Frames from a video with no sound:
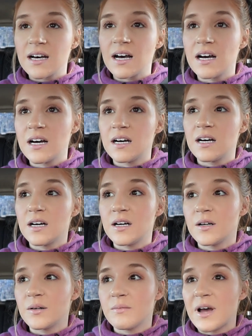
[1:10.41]

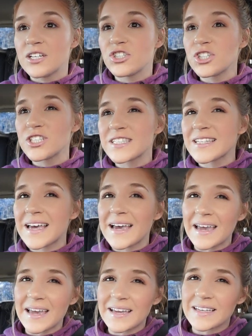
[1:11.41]
Um, just
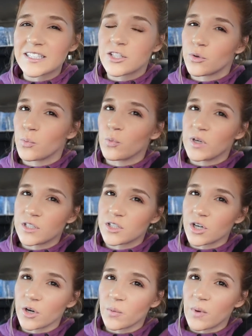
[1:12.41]
like some
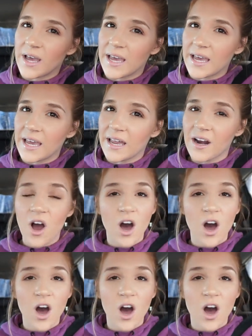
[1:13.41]
winter weight,